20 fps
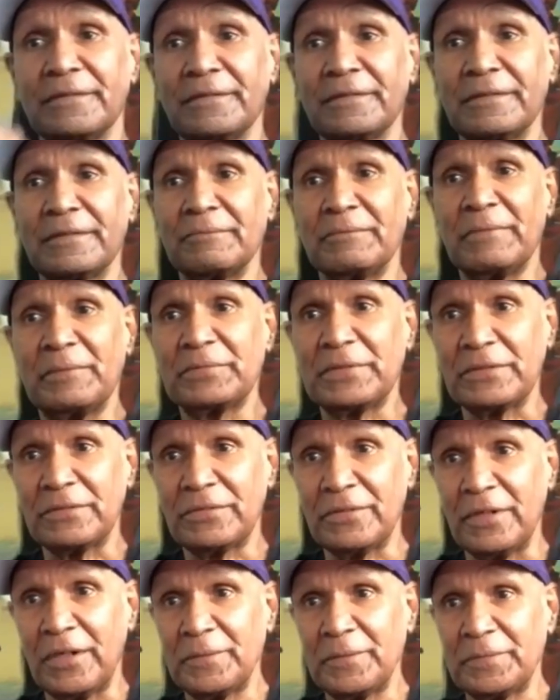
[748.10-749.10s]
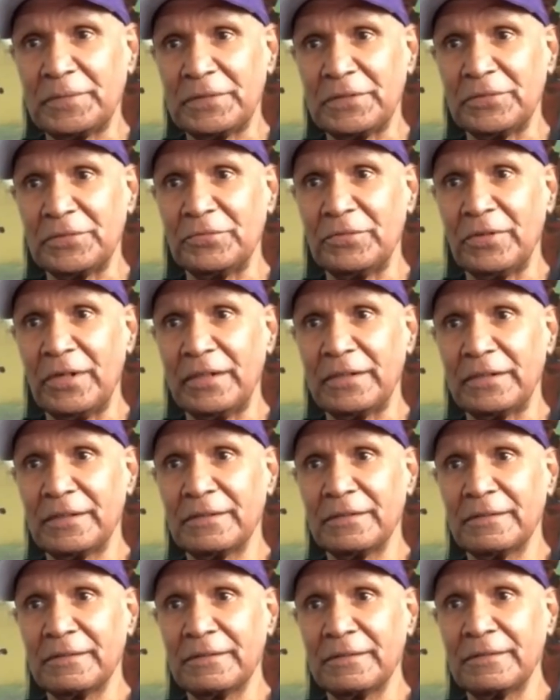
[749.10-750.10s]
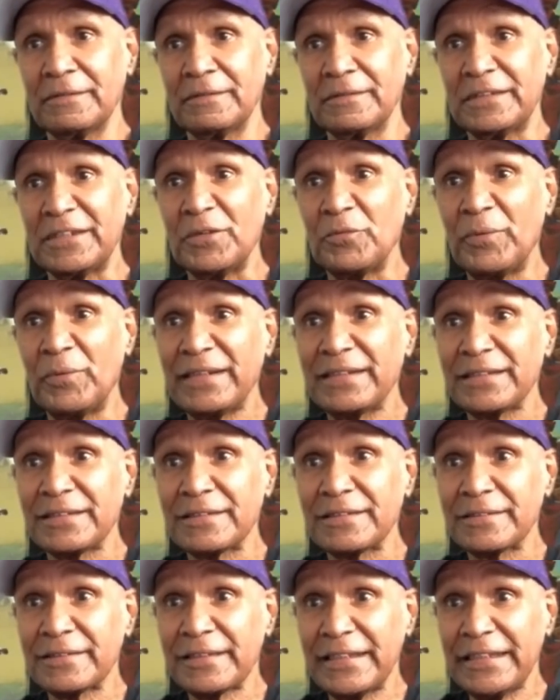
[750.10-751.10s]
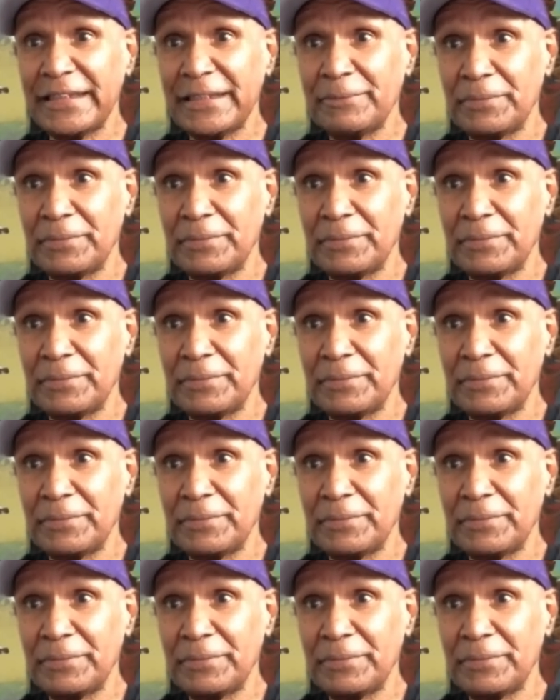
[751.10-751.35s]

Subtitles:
Mum said, oh, I hope she's all right. She went to sleep